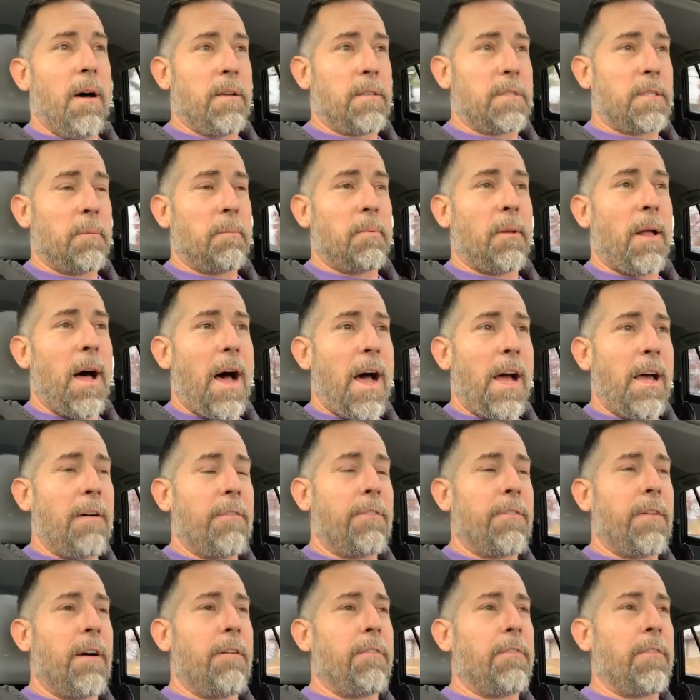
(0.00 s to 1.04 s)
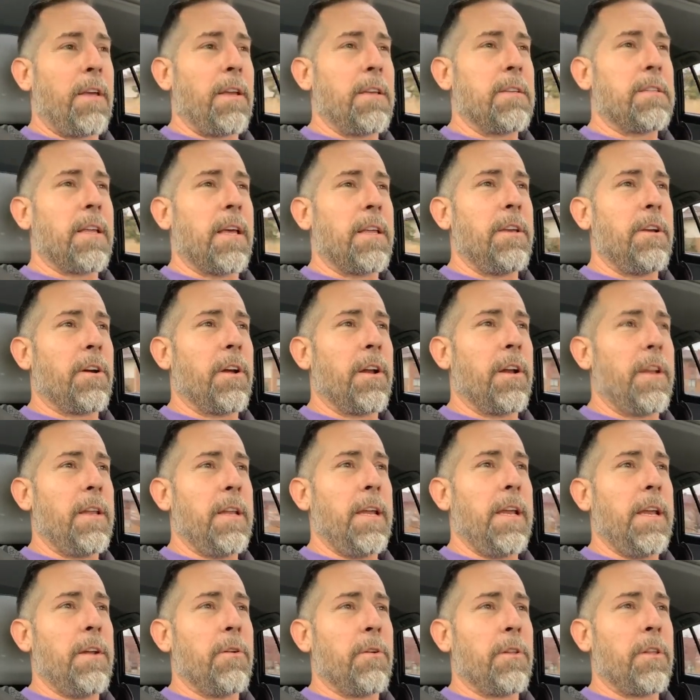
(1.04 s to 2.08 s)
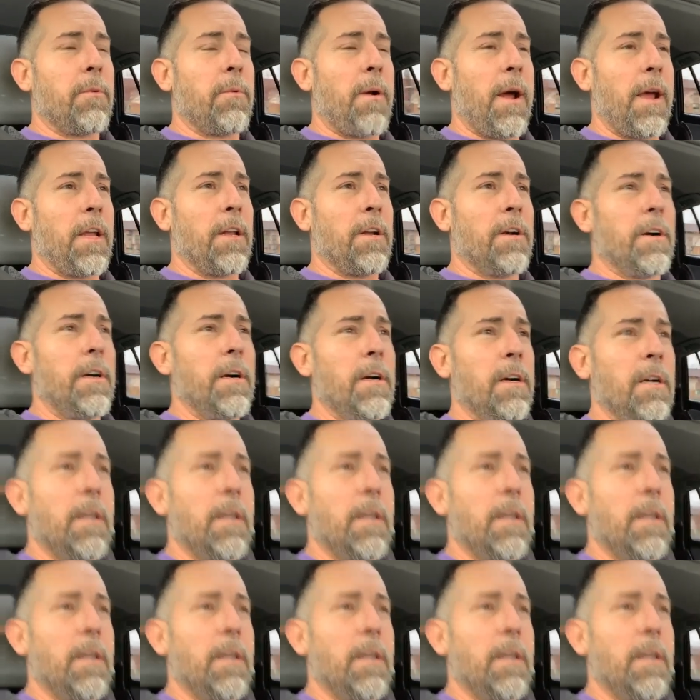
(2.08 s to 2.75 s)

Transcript: supply of things that you're going to need on the regular.